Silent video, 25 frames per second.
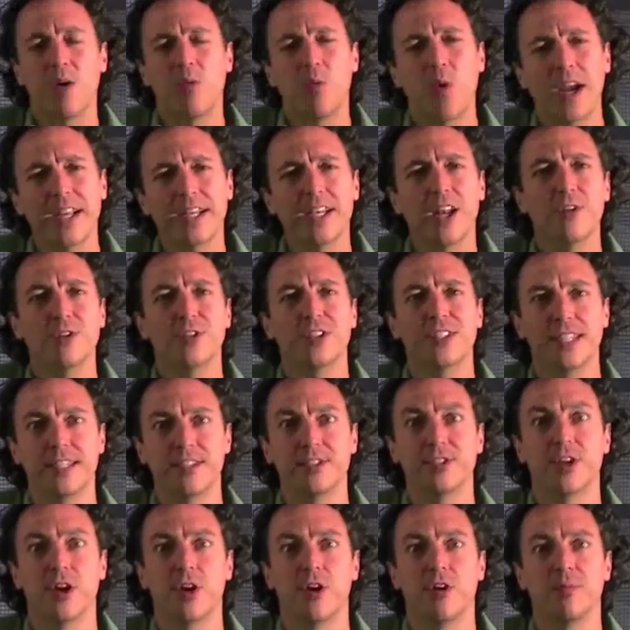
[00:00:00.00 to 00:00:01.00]
White nose
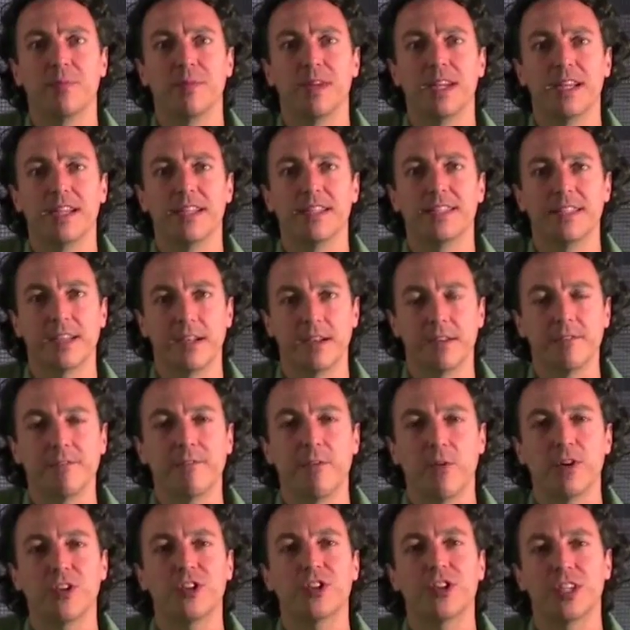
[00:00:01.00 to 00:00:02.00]
syndrome is an
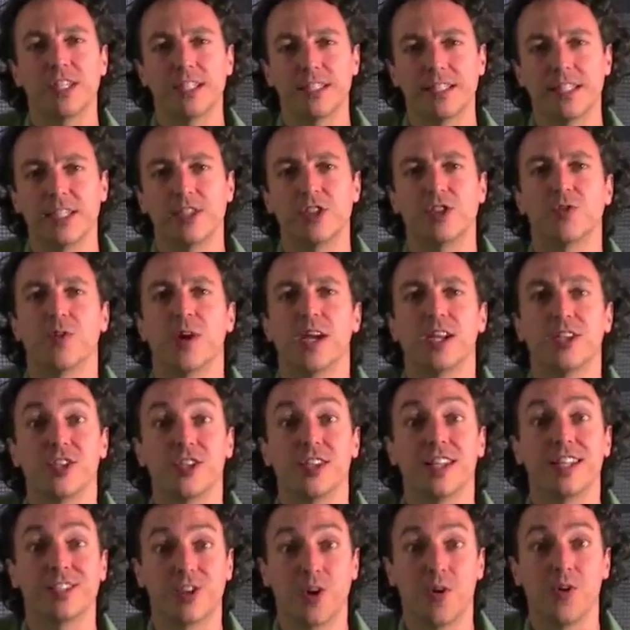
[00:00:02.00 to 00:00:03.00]
unfortunate situation
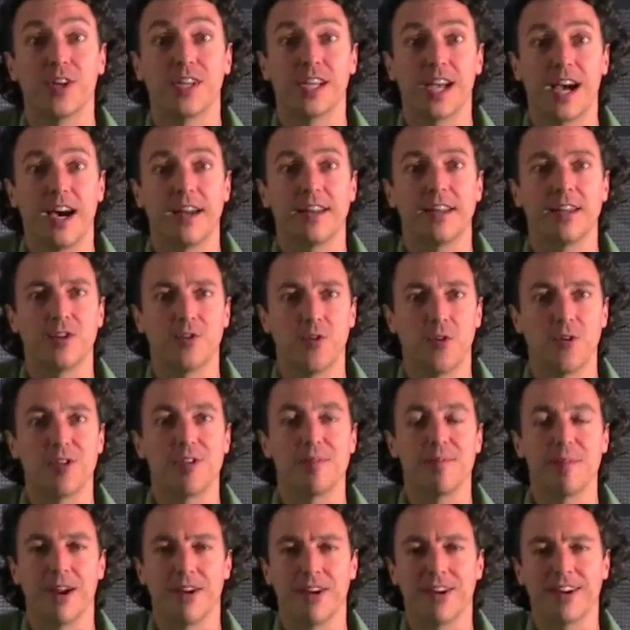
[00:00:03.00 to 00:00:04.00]
that's going on in North
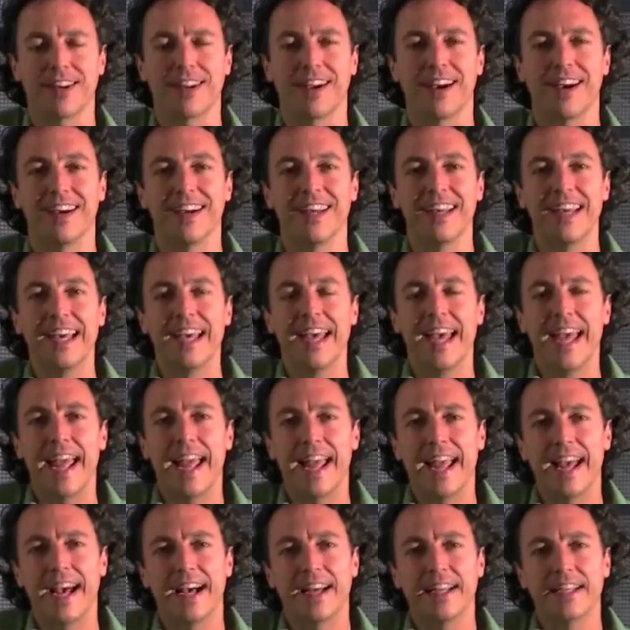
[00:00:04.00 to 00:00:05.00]
America,
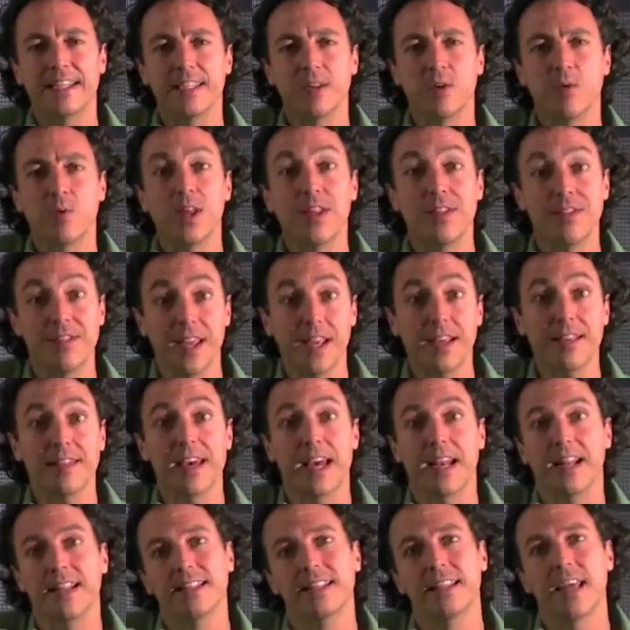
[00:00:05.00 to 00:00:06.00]
and we think
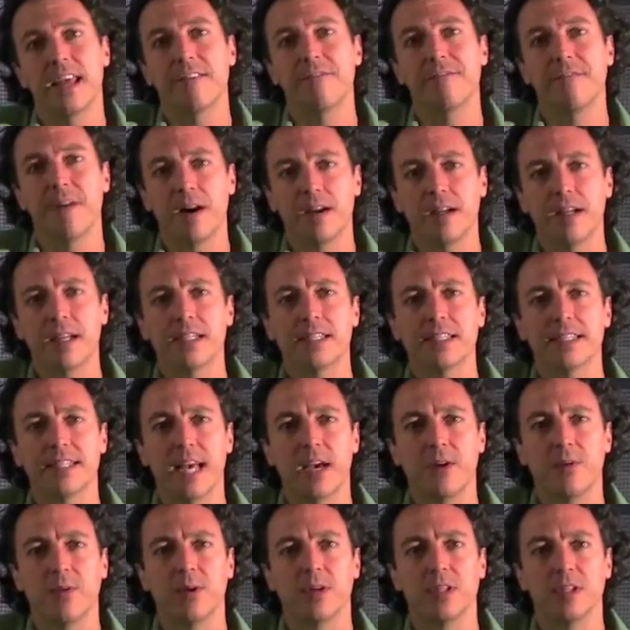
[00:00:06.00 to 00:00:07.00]
that it's a fungus
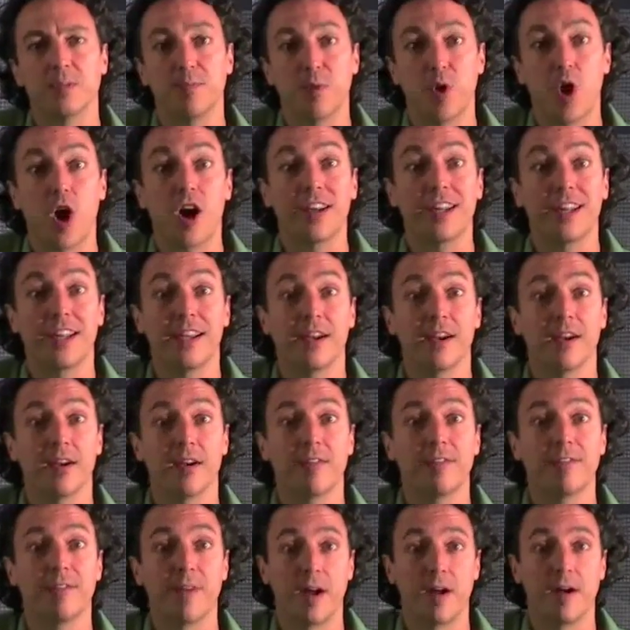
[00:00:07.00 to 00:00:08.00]
that was brought
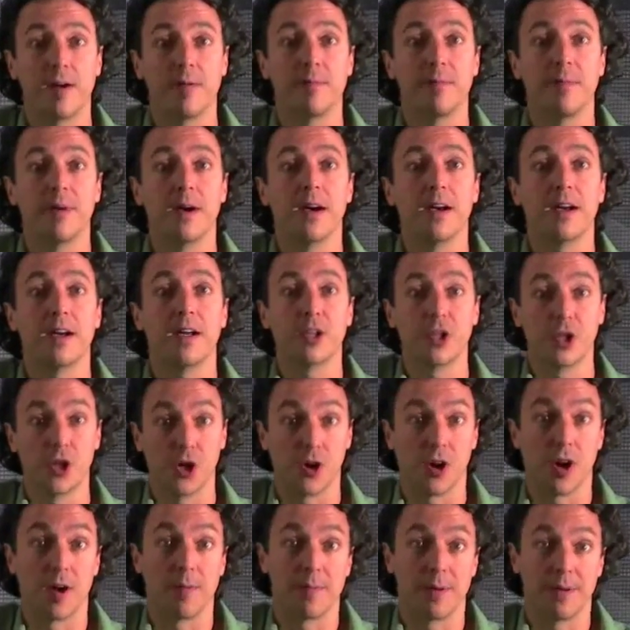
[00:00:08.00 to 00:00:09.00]
here from
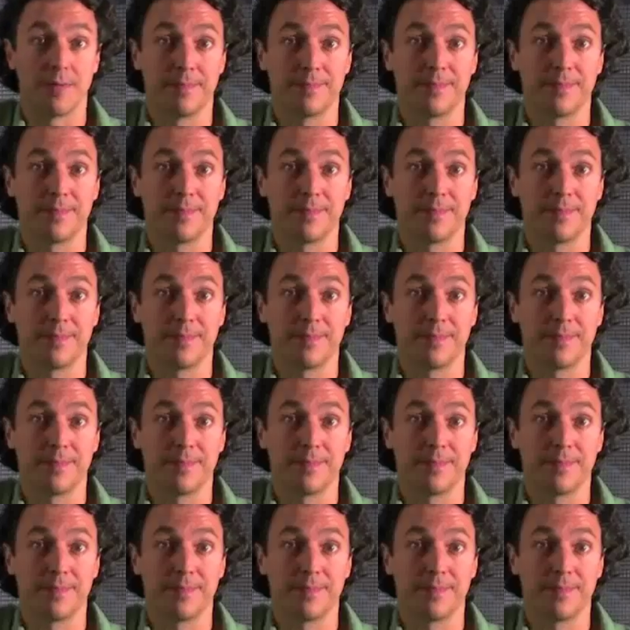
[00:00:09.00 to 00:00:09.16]
Europe.